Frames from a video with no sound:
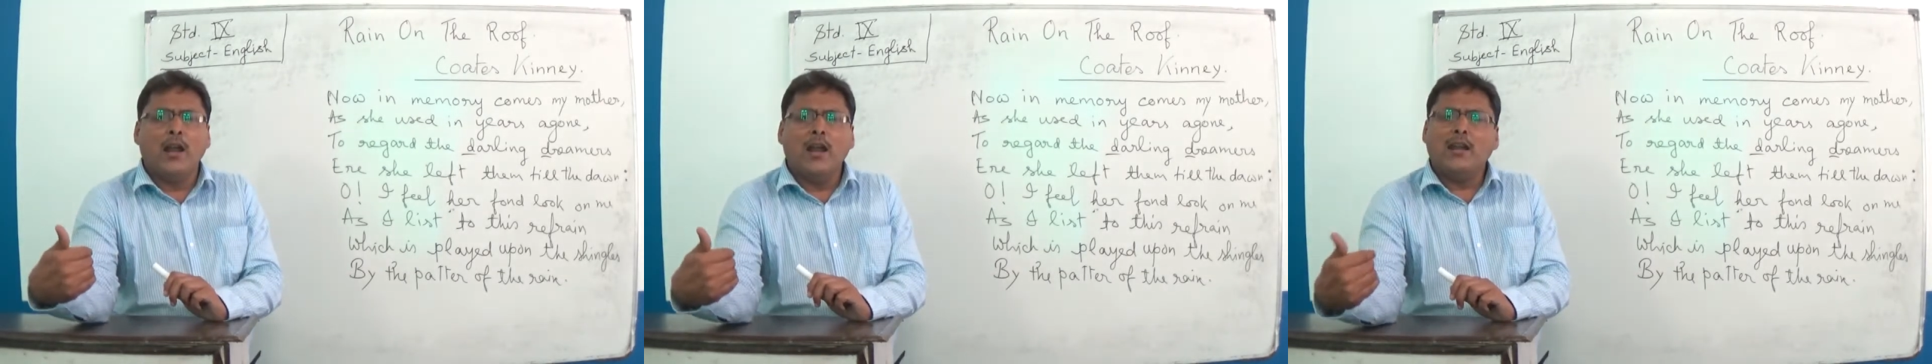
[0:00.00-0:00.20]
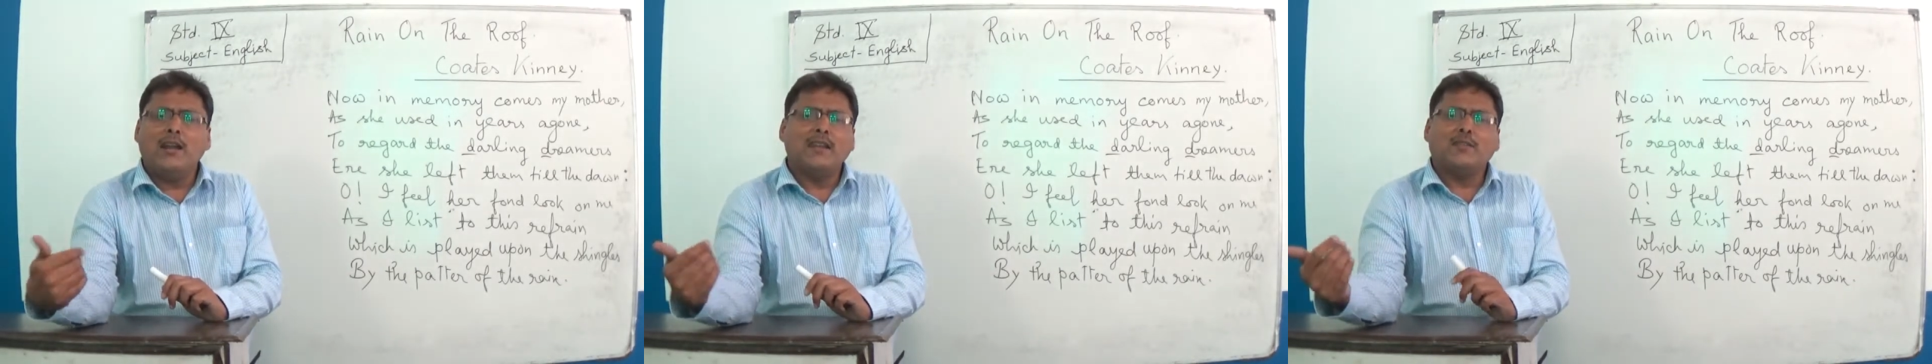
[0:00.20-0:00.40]

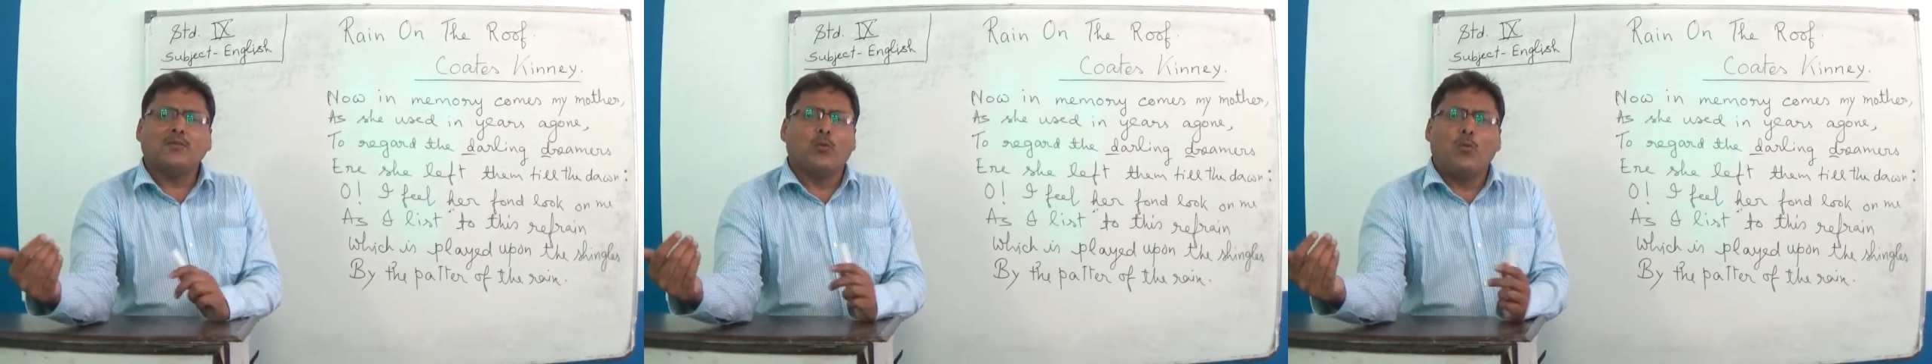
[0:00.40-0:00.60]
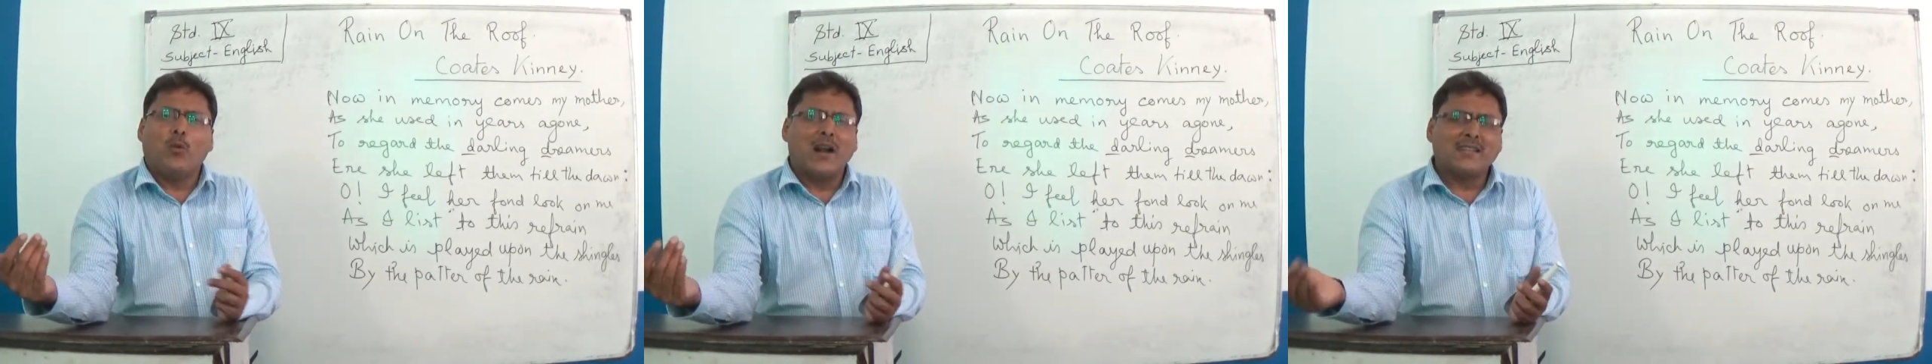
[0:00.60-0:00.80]
it
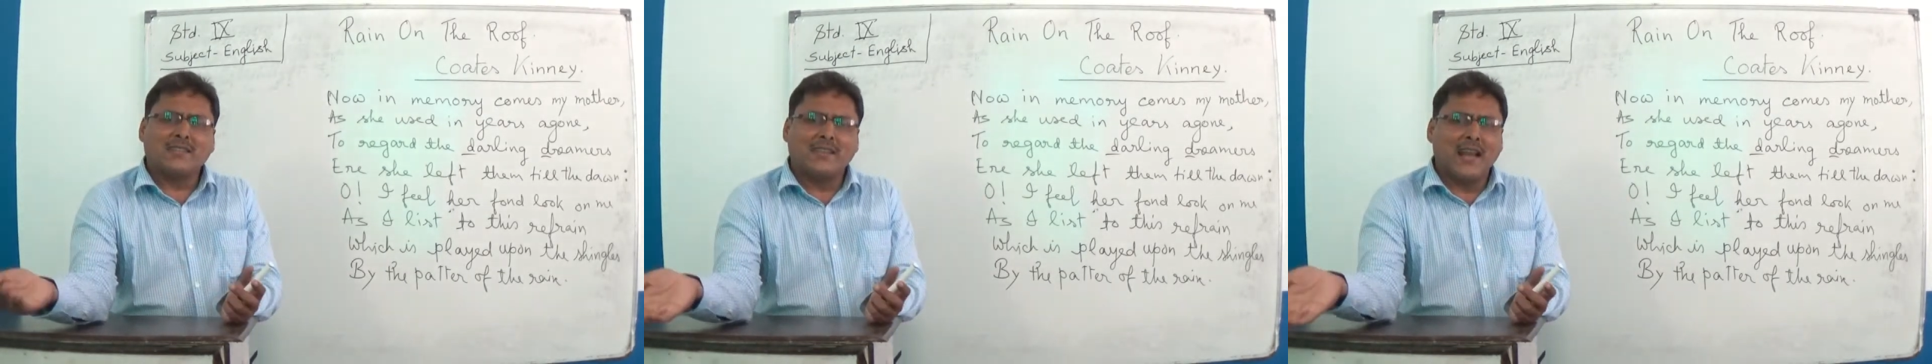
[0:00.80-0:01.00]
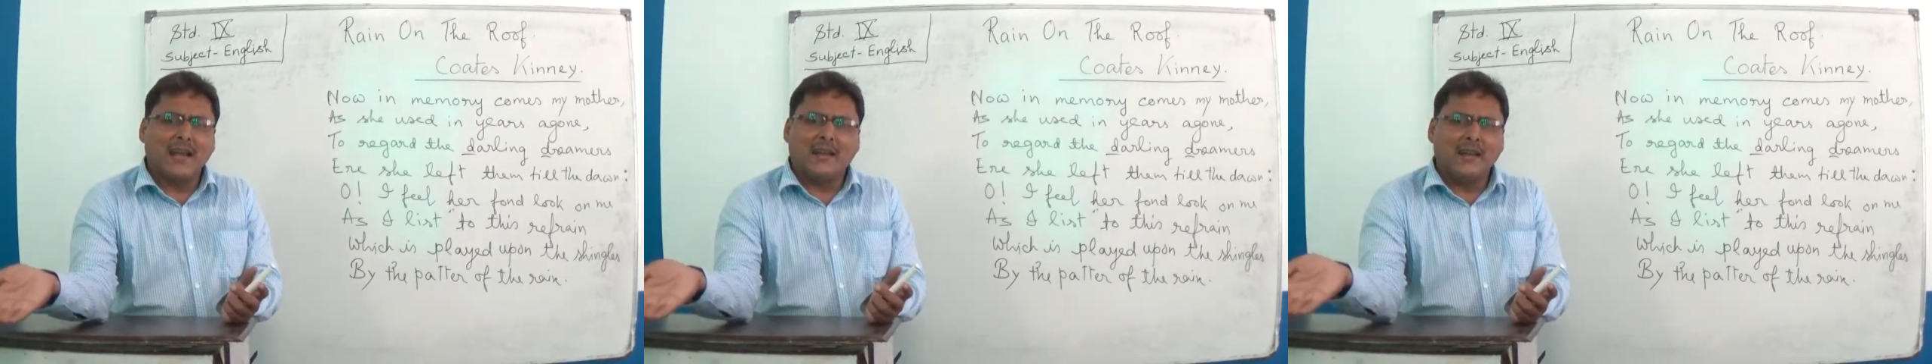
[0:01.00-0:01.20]
is
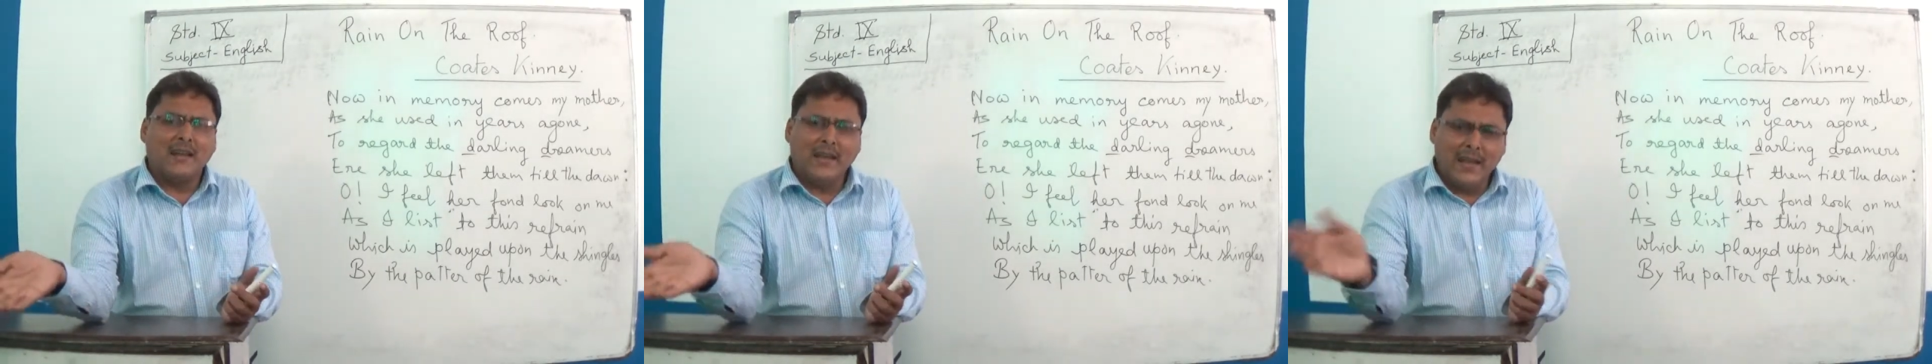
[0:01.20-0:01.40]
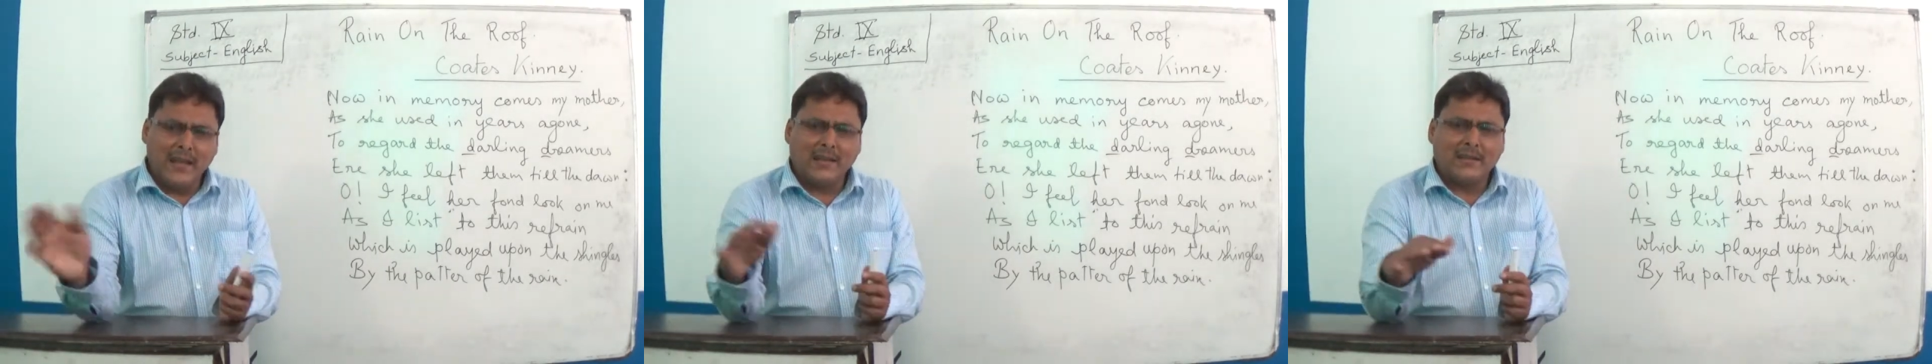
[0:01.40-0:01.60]
worse than
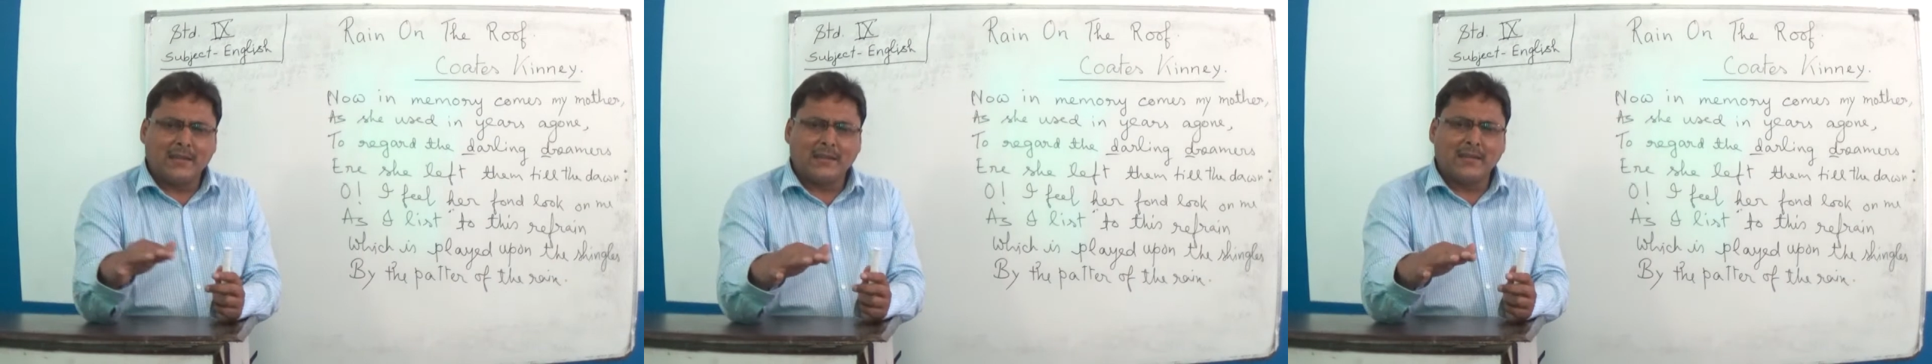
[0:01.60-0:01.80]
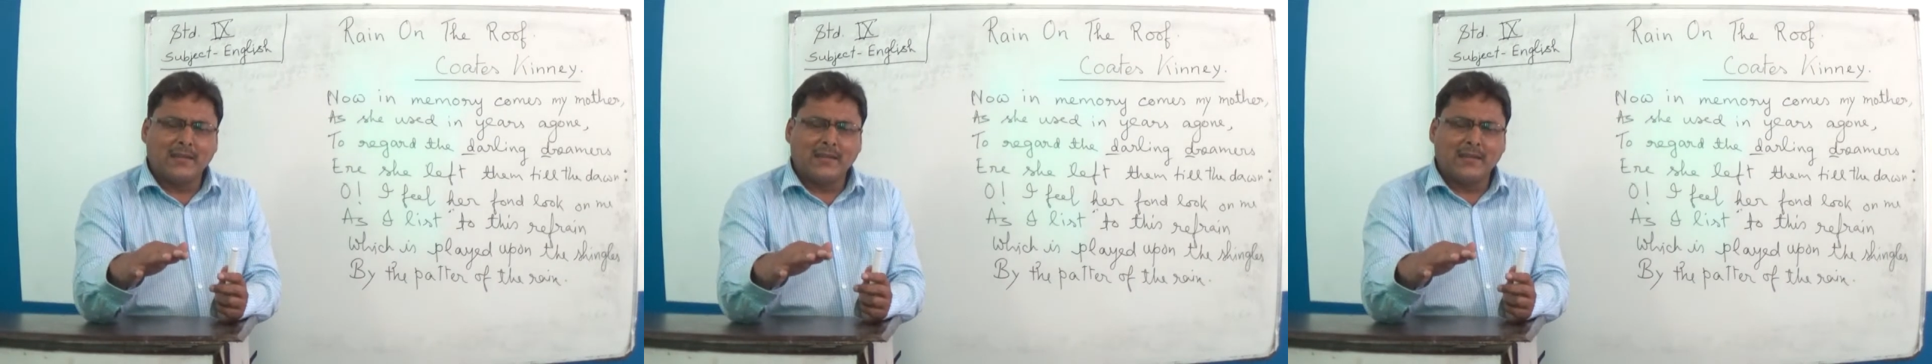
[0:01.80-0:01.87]
death.